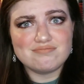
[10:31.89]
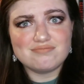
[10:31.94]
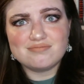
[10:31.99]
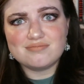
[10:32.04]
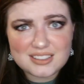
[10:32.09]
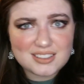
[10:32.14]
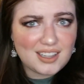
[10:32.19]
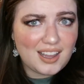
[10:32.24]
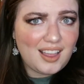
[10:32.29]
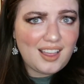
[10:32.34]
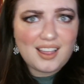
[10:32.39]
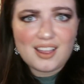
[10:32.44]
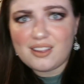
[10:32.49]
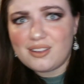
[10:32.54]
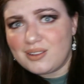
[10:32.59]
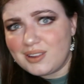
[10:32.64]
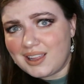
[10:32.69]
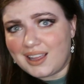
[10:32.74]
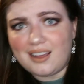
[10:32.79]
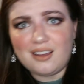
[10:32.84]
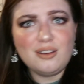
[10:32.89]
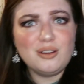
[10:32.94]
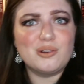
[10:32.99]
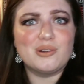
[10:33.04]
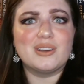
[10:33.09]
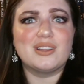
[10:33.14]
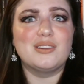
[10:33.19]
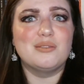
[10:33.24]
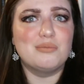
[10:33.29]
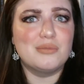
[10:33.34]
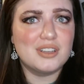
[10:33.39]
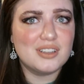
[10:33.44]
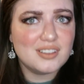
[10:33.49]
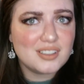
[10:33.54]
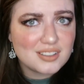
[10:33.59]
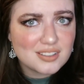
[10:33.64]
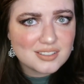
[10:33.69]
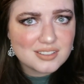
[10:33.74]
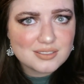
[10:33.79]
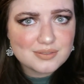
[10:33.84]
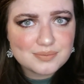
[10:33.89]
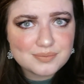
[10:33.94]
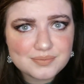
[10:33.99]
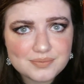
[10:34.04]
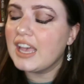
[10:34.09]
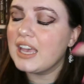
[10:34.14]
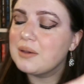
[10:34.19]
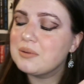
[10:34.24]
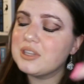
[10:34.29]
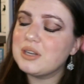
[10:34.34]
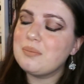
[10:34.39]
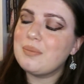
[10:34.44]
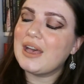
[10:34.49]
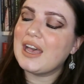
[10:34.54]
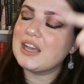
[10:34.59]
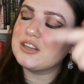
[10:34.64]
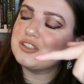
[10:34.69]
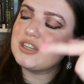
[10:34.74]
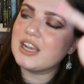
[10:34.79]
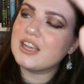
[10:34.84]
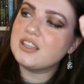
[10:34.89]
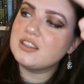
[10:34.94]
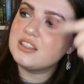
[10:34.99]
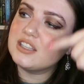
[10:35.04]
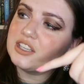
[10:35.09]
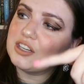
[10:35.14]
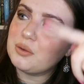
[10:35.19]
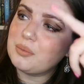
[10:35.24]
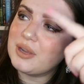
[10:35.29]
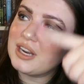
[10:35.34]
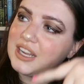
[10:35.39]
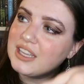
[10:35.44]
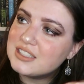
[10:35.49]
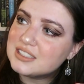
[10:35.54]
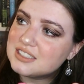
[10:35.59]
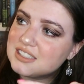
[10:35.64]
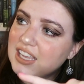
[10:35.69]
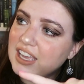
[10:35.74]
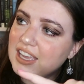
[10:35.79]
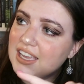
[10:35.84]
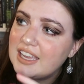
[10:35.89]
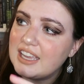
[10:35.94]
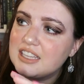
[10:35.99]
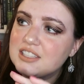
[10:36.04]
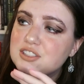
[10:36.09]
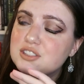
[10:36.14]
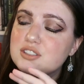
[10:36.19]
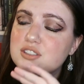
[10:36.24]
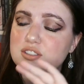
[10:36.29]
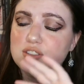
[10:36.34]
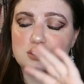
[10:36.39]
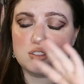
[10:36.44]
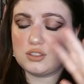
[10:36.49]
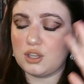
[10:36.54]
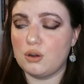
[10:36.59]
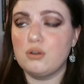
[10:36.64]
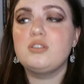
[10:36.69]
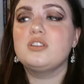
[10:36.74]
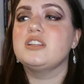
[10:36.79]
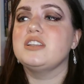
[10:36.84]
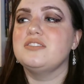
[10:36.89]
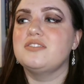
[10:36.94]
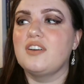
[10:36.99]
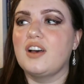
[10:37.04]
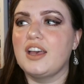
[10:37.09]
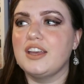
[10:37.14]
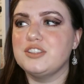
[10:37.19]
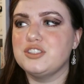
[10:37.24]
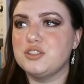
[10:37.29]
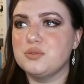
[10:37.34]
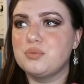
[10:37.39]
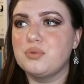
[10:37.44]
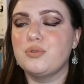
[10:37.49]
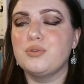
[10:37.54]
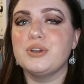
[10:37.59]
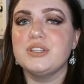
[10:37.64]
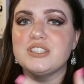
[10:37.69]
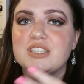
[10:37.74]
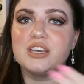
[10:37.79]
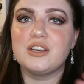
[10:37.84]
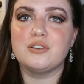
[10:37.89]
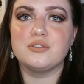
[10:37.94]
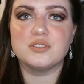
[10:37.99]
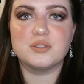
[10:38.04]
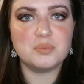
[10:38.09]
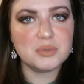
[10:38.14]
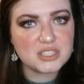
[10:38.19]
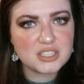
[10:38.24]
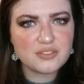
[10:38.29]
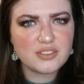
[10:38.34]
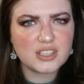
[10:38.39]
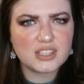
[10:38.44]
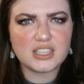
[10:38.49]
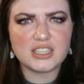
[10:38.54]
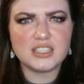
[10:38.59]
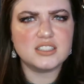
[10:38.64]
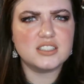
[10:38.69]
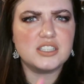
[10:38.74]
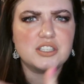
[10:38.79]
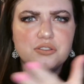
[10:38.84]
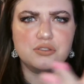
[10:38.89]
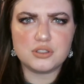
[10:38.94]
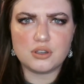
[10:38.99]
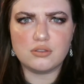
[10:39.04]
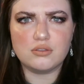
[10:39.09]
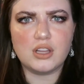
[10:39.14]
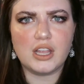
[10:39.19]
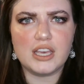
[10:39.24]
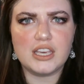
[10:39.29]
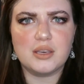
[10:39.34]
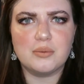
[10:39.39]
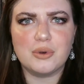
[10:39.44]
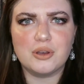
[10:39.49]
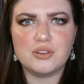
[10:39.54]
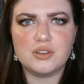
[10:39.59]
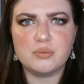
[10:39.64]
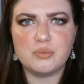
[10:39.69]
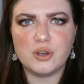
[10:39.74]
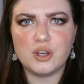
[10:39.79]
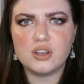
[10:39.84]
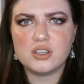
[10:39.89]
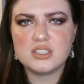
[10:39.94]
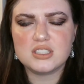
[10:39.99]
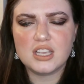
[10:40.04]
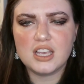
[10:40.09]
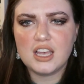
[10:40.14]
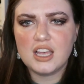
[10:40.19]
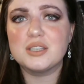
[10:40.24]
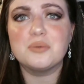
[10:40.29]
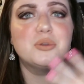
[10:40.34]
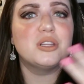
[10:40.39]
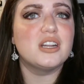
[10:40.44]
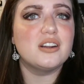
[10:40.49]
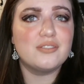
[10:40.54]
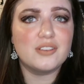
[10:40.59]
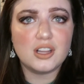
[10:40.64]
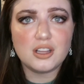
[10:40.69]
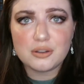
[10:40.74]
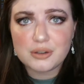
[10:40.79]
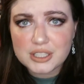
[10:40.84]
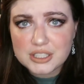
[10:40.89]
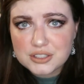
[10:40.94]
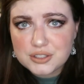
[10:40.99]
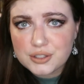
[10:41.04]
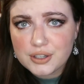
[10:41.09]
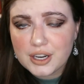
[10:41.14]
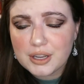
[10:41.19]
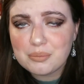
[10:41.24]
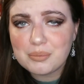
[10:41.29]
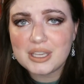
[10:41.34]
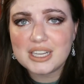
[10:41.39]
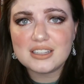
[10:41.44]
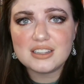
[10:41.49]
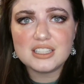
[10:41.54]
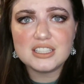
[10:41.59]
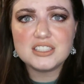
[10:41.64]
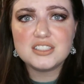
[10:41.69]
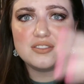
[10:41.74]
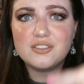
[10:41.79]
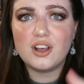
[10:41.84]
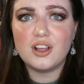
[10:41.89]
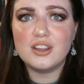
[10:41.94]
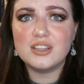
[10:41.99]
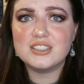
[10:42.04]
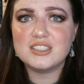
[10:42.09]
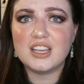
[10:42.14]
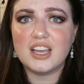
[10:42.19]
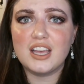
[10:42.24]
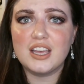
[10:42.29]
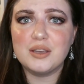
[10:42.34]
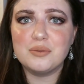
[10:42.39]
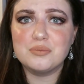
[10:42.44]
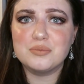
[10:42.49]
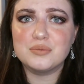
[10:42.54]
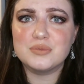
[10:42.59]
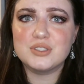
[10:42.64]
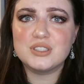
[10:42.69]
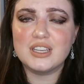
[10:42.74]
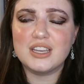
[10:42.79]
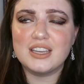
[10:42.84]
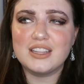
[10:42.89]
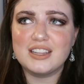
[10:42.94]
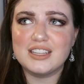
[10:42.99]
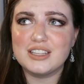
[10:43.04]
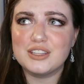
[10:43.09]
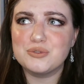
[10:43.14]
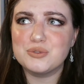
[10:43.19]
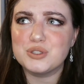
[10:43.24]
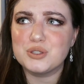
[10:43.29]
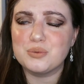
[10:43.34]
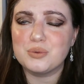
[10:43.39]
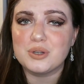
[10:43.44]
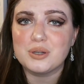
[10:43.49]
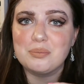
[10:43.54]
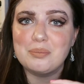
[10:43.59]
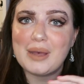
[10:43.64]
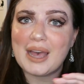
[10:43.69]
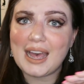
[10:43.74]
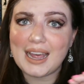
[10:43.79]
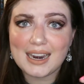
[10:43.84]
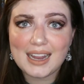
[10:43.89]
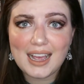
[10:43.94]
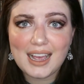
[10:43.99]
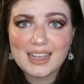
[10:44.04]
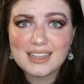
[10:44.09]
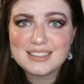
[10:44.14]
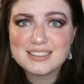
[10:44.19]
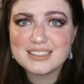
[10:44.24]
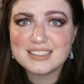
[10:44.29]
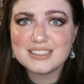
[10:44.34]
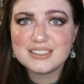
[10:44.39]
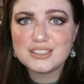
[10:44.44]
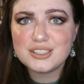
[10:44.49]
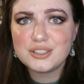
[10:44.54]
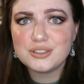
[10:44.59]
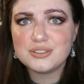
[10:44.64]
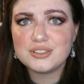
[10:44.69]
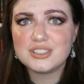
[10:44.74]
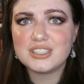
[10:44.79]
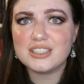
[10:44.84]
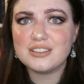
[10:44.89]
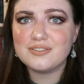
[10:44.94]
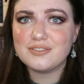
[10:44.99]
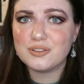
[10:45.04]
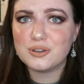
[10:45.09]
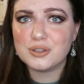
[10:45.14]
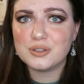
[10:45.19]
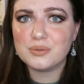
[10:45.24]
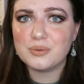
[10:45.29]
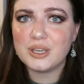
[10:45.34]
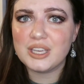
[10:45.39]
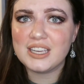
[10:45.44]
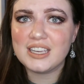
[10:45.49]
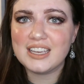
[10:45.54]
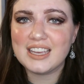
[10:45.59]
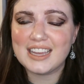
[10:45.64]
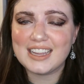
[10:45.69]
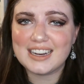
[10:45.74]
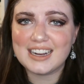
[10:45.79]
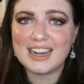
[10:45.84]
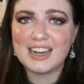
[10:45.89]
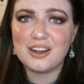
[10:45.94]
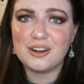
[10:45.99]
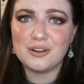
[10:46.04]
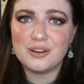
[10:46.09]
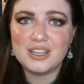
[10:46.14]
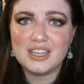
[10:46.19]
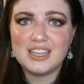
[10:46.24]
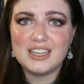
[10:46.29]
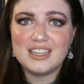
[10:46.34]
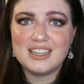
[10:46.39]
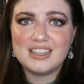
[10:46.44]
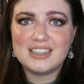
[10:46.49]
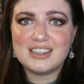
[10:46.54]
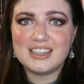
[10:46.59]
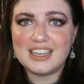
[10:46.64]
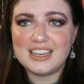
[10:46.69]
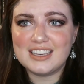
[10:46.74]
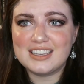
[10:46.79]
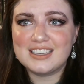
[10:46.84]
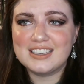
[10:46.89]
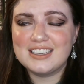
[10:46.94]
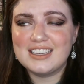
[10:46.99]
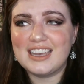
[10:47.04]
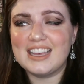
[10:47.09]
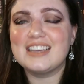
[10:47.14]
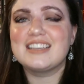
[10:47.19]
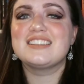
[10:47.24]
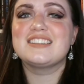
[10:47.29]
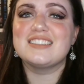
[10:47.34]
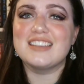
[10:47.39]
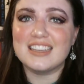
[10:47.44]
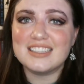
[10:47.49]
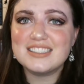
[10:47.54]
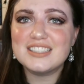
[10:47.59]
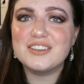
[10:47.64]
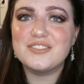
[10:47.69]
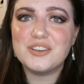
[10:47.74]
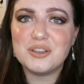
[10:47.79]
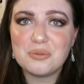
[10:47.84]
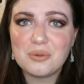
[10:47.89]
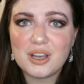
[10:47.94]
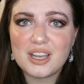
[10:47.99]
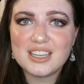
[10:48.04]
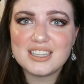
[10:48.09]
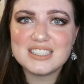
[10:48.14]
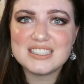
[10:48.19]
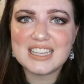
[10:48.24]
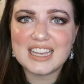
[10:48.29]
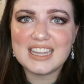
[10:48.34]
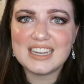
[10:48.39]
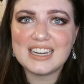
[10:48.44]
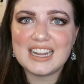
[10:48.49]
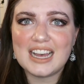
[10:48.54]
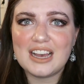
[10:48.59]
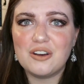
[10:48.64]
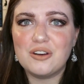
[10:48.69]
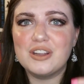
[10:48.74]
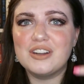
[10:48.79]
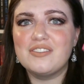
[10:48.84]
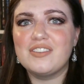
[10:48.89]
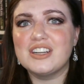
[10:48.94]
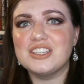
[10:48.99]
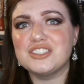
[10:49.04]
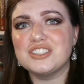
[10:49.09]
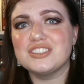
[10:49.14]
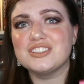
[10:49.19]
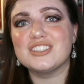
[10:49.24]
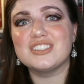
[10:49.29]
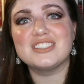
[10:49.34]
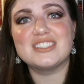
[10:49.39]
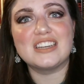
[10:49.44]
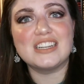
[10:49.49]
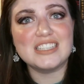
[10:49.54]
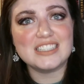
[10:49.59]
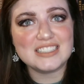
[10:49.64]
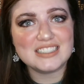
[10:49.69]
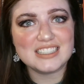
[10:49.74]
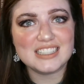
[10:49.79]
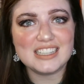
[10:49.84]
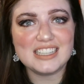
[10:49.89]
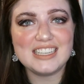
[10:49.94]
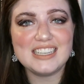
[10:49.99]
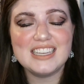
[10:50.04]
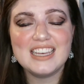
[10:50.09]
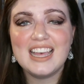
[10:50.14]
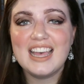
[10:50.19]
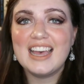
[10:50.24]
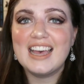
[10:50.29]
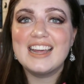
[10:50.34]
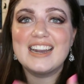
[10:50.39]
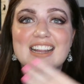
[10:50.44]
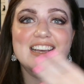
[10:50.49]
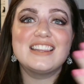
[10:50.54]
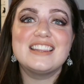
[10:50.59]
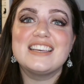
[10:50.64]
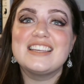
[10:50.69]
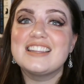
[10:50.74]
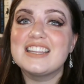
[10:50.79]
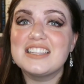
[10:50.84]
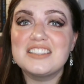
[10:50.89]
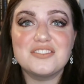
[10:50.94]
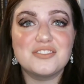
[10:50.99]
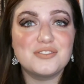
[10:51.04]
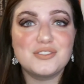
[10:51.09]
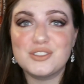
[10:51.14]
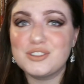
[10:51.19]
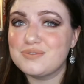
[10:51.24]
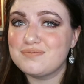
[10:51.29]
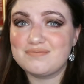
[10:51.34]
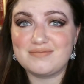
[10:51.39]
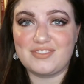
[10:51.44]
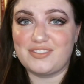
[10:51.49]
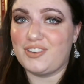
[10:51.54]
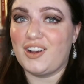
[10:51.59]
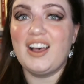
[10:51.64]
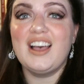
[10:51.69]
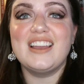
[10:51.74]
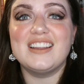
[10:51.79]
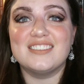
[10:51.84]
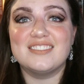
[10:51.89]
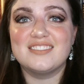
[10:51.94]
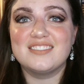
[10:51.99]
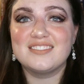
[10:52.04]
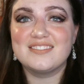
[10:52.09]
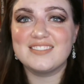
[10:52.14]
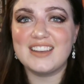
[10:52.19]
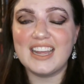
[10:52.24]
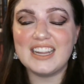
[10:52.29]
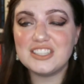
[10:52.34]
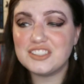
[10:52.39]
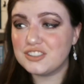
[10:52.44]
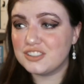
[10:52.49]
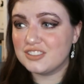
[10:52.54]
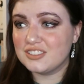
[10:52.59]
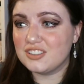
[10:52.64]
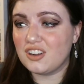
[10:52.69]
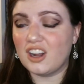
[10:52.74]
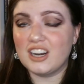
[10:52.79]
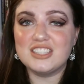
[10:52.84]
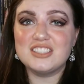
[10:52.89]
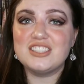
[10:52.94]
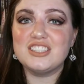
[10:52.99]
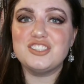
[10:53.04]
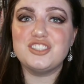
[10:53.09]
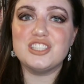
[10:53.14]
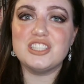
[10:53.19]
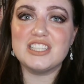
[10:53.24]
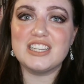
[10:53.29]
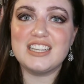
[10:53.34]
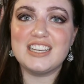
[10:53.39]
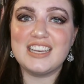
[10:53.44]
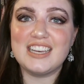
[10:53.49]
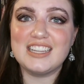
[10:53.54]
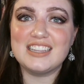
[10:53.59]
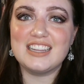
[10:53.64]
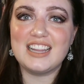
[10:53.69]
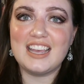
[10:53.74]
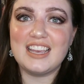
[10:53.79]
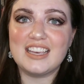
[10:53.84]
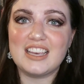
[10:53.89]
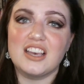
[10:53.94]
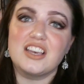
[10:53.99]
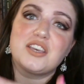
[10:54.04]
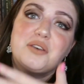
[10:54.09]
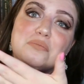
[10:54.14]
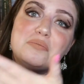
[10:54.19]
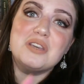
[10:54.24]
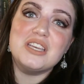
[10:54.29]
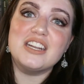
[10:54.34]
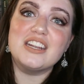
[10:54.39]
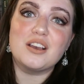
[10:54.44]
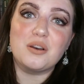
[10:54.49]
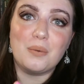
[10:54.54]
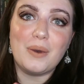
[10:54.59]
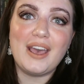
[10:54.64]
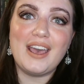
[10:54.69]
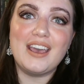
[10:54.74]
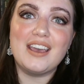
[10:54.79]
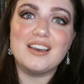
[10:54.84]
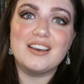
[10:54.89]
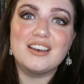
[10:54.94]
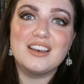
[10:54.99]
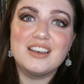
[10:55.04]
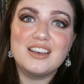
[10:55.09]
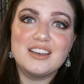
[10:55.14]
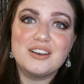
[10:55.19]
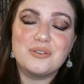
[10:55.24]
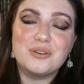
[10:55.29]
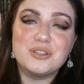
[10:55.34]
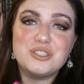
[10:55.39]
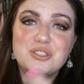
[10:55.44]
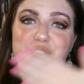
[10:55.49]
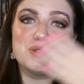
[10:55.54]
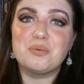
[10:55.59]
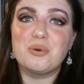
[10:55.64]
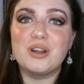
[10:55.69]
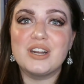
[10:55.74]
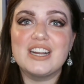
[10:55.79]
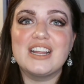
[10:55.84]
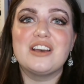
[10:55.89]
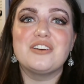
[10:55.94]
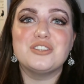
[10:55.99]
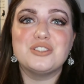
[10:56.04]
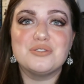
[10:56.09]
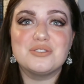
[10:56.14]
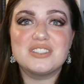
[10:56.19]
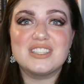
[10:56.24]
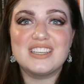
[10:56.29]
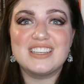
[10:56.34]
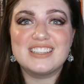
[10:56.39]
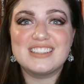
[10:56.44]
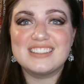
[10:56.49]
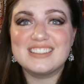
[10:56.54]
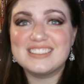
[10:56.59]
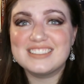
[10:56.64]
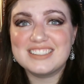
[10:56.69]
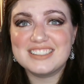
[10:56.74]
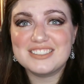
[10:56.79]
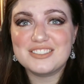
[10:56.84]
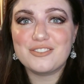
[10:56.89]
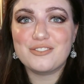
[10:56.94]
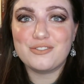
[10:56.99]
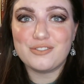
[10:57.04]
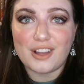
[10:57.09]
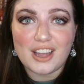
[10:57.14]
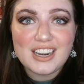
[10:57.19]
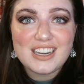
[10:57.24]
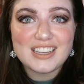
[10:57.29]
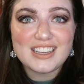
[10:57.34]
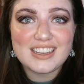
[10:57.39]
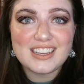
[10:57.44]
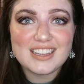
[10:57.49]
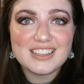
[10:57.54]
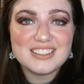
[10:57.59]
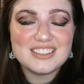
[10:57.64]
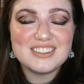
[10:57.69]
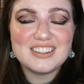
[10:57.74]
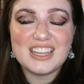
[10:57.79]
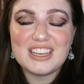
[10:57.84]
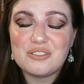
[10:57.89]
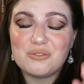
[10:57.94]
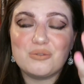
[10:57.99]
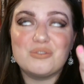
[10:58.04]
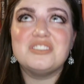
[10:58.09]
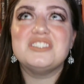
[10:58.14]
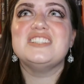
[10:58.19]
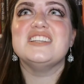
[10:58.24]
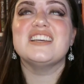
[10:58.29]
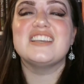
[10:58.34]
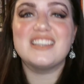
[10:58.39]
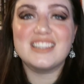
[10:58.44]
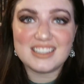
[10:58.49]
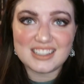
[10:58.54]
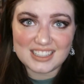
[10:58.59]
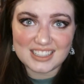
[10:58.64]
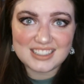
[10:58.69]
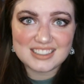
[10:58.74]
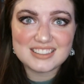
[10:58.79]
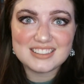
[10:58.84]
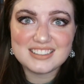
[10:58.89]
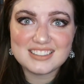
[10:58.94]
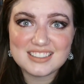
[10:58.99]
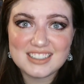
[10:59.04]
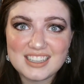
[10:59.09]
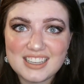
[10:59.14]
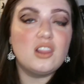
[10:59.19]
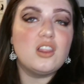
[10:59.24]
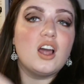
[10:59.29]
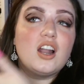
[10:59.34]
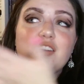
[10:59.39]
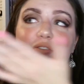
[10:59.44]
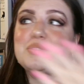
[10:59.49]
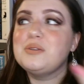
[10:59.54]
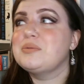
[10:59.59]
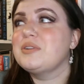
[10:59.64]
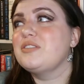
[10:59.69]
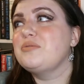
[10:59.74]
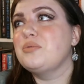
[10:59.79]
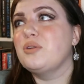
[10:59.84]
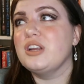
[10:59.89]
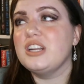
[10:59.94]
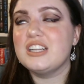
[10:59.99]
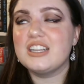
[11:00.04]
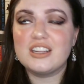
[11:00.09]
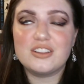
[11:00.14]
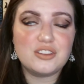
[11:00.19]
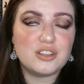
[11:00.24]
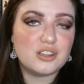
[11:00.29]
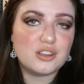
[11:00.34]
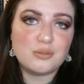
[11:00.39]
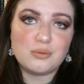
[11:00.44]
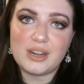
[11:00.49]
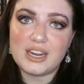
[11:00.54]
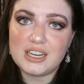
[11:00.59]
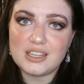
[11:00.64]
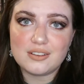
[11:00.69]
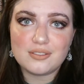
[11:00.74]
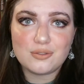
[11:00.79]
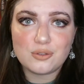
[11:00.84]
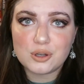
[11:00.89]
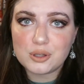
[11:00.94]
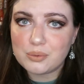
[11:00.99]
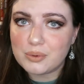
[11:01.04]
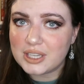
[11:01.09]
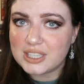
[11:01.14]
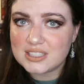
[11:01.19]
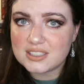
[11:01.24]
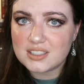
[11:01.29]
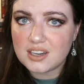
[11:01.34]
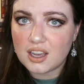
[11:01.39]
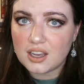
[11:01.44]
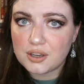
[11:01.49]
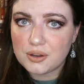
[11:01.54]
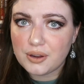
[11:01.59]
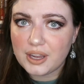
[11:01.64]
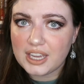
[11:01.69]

That's not how the algorithm works. I am gonna backtrack a little bit and say it's totally fine to point out specific things that you don't like about the books. Someone that I follow on Instagram made a list of all the times, I think it was the word badass is used in Fourth Wing, and how like excessive it was and how it eventually started sounding silly. And I think that's fine. And honestly, she did it in like a comedic way where she was pointing out and she was like, this is funny and like ridiculous. A lot of people have pointed out that the writing of Fourth Wing is not